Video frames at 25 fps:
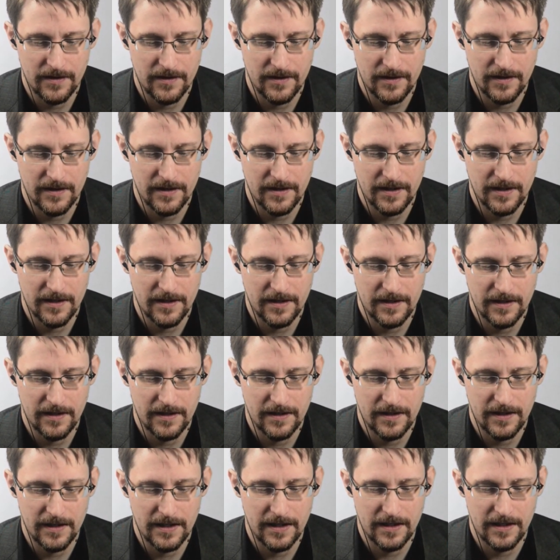
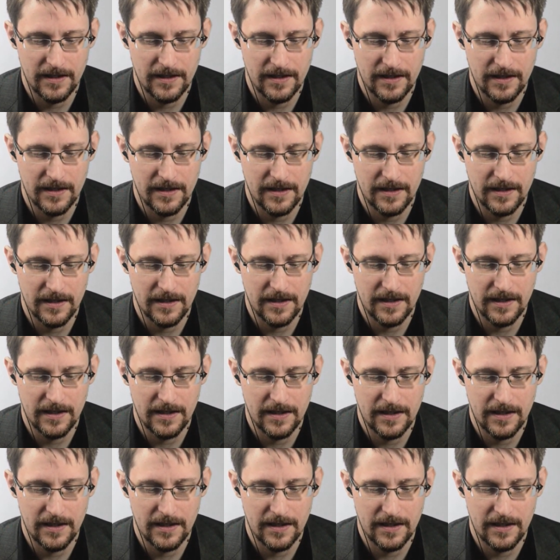Nobody speaks.